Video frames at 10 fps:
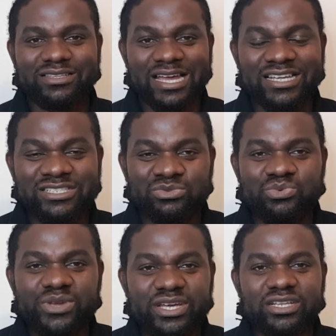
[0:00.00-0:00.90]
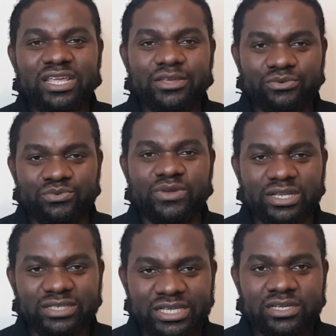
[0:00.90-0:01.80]
That is
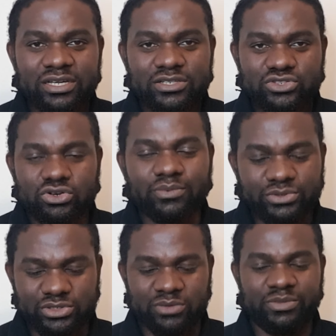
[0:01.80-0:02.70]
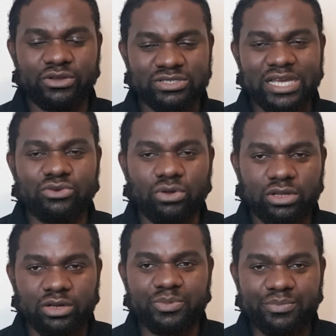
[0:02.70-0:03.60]
really troublesome, because I know a
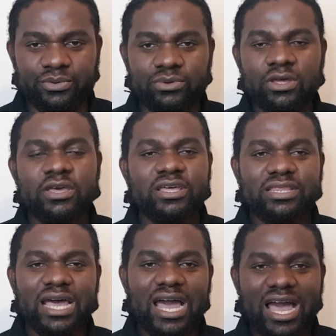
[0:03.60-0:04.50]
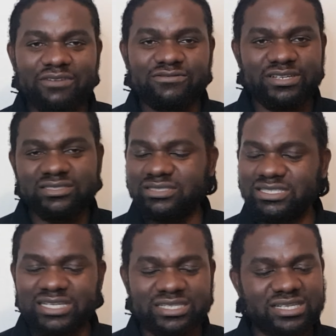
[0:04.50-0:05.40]
lot of people that have written
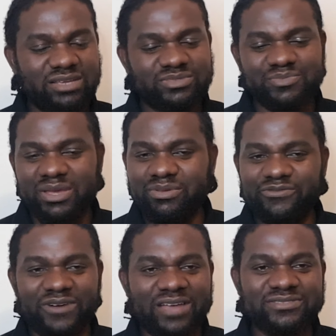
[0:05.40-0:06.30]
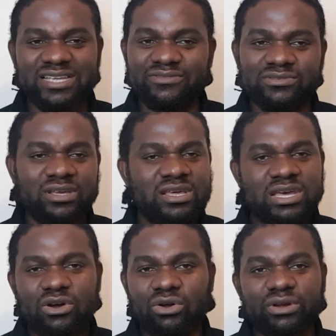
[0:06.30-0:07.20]
these exams maybe 5, 7,
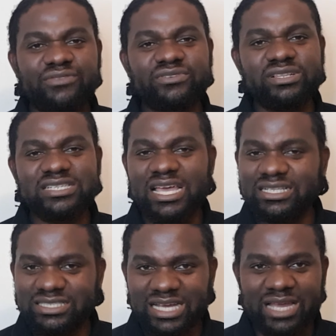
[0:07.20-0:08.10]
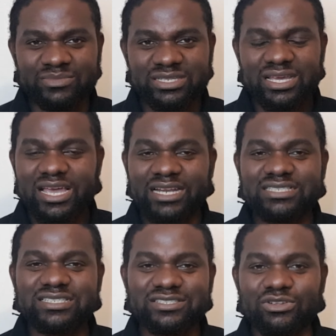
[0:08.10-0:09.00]
or even 10 times. And
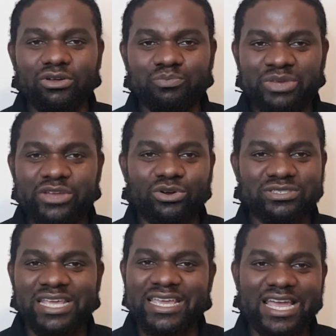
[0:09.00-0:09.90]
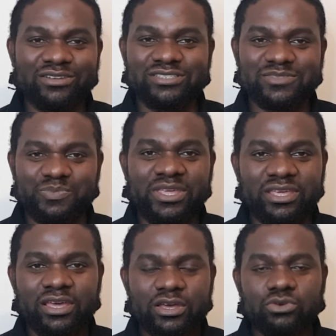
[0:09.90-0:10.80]
it's not because they cannot
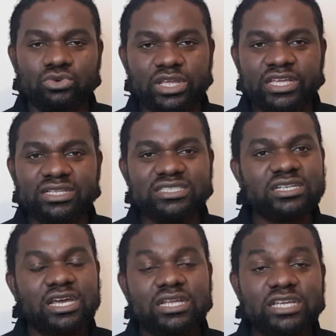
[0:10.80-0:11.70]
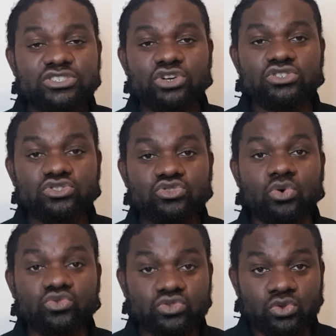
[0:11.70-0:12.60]
speak good English. They just
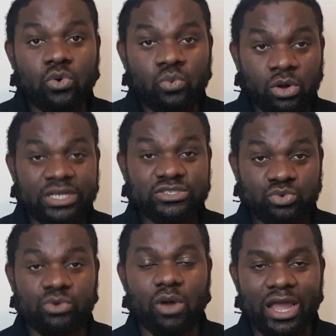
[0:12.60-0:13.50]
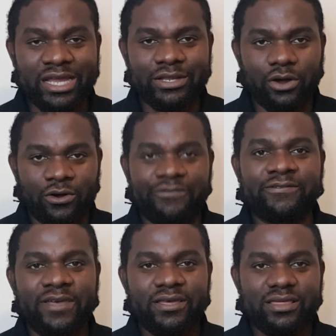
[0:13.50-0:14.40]
don't know what is required
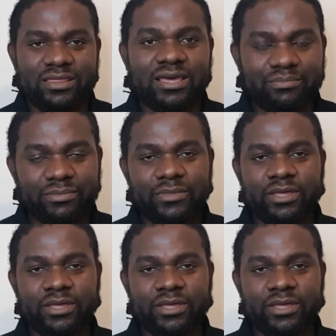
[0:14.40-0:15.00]
of them.